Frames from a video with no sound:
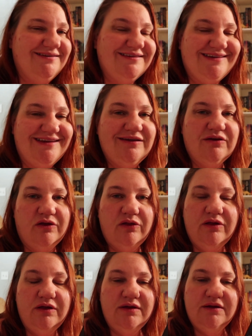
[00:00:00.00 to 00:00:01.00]
to
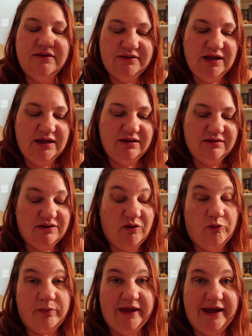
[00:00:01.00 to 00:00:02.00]
heal the, the
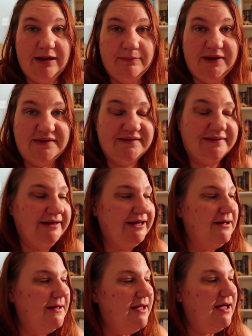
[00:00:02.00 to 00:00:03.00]
whole planet, basically.